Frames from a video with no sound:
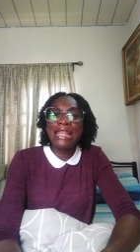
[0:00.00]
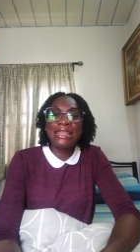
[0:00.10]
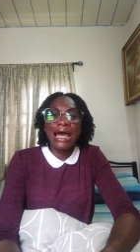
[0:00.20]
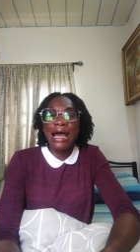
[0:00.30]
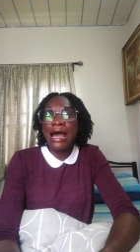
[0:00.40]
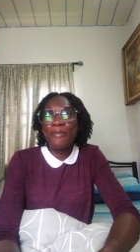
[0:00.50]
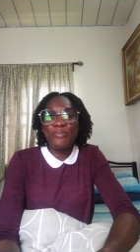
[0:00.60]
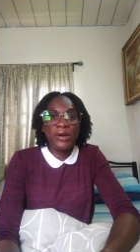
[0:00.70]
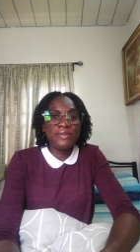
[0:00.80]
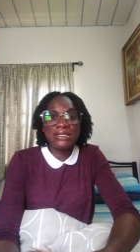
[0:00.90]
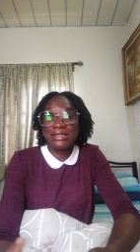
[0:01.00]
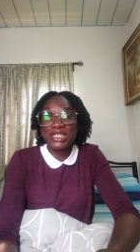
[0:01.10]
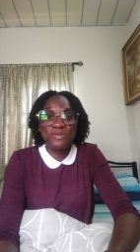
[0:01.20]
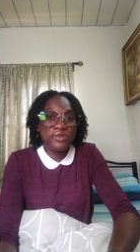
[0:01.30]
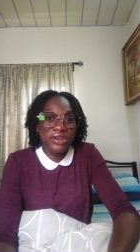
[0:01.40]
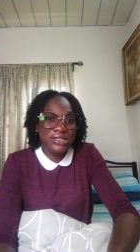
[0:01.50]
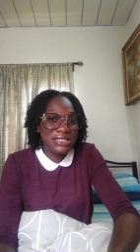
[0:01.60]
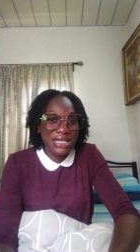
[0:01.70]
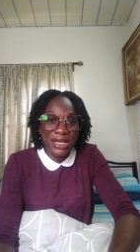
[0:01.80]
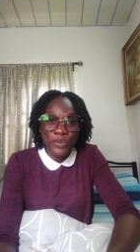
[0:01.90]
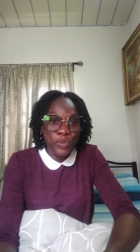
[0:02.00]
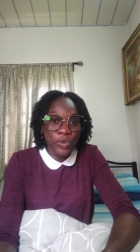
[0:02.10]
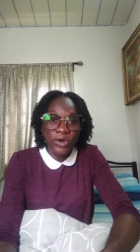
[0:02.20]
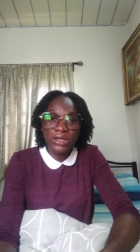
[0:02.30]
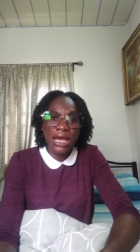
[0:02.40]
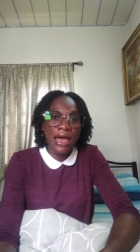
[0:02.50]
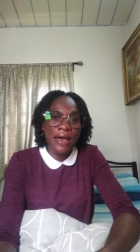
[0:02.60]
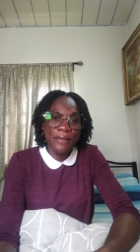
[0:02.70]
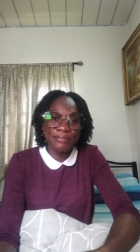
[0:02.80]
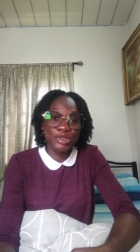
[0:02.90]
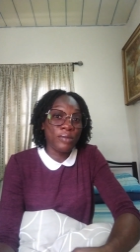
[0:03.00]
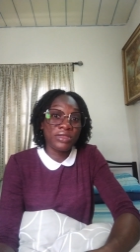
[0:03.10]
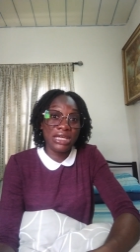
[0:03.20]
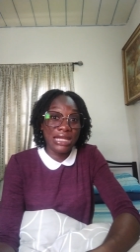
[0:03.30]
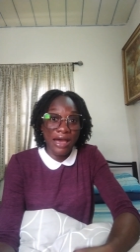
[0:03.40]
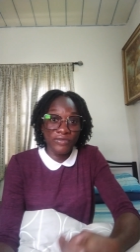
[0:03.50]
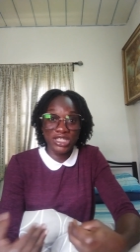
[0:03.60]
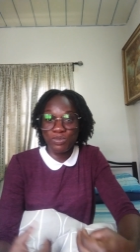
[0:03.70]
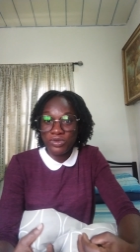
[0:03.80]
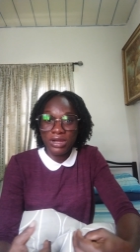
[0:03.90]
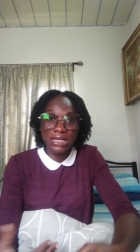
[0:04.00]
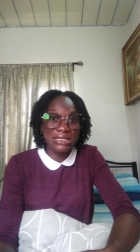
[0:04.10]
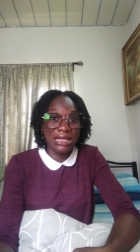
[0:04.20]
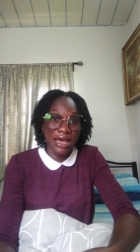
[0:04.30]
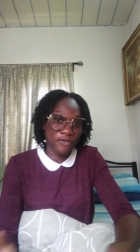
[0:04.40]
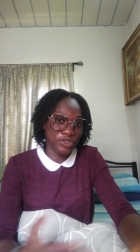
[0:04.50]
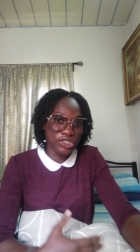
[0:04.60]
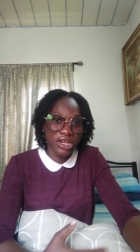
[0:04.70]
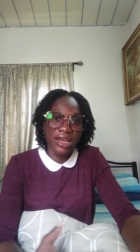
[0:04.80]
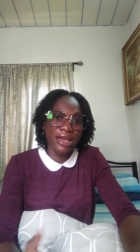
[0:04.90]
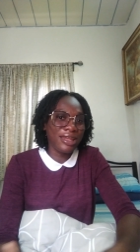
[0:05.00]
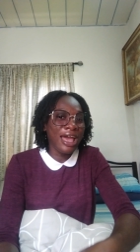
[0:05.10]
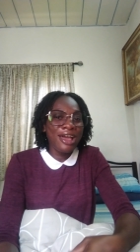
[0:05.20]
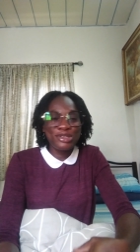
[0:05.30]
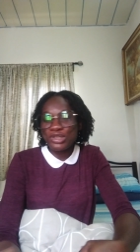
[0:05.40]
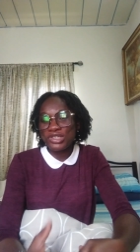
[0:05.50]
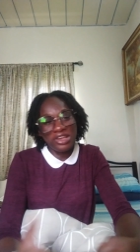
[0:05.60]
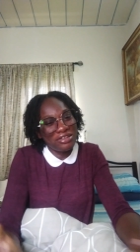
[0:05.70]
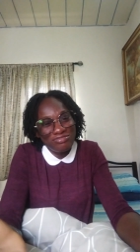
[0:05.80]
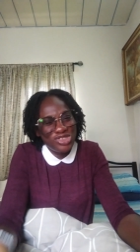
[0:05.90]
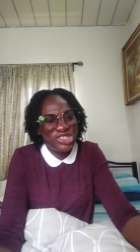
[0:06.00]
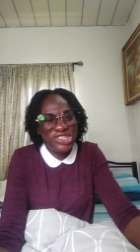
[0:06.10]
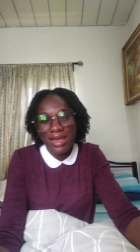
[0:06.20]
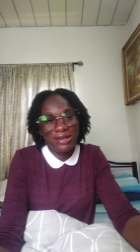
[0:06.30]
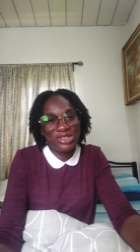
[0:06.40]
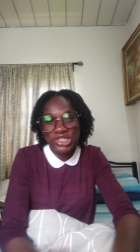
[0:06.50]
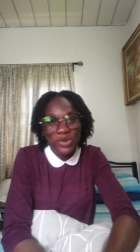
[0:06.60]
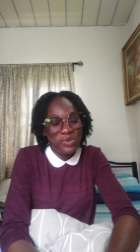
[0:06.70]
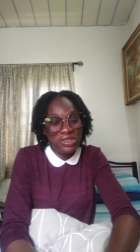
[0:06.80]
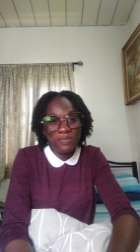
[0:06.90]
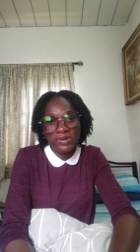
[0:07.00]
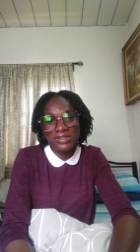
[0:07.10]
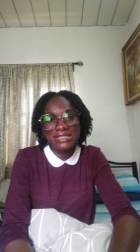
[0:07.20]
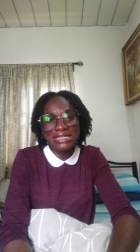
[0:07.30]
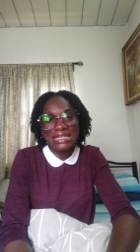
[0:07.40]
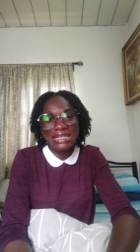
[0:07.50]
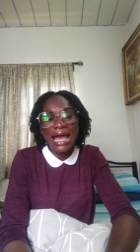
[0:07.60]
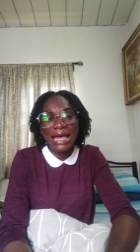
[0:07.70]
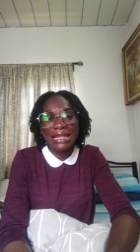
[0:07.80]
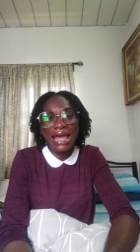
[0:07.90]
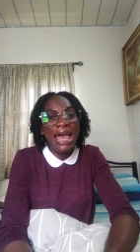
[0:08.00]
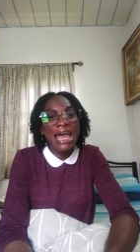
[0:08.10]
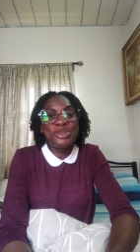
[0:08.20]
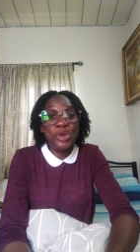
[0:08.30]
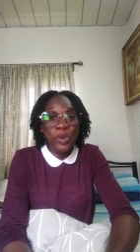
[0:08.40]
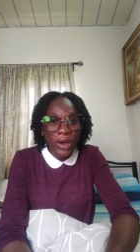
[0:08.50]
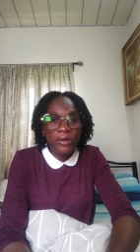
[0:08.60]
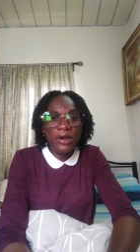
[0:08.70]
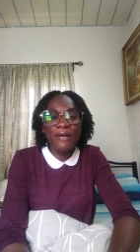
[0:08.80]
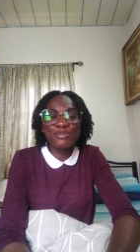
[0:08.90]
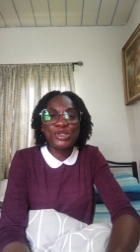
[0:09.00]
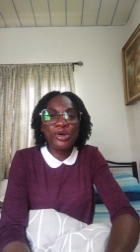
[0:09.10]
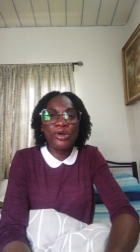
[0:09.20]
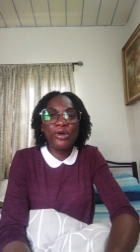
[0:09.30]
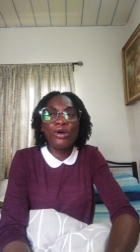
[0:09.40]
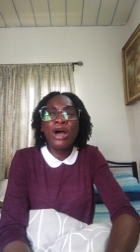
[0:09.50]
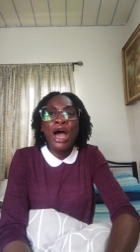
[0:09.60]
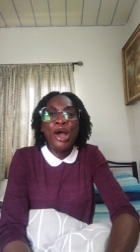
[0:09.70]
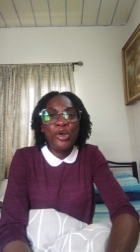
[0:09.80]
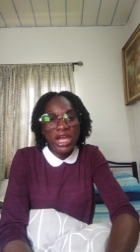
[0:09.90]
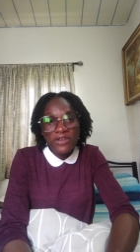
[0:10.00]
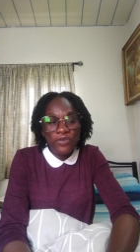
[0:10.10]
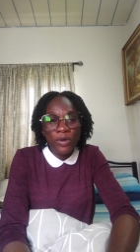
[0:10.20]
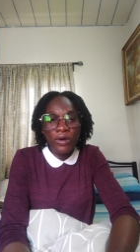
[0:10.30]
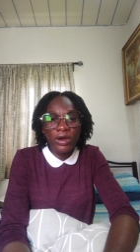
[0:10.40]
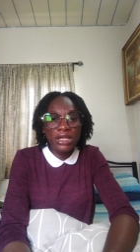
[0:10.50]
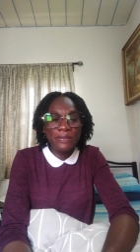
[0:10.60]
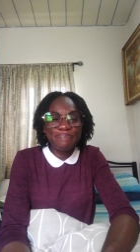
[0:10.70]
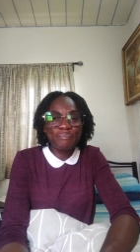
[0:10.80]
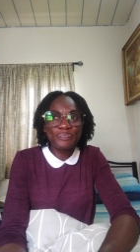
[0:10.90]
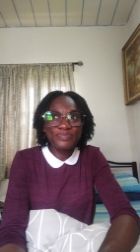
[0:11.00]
and that probably is experiencing what um, something I've experienced and I've shared just share share with the person and you're welcome so going forward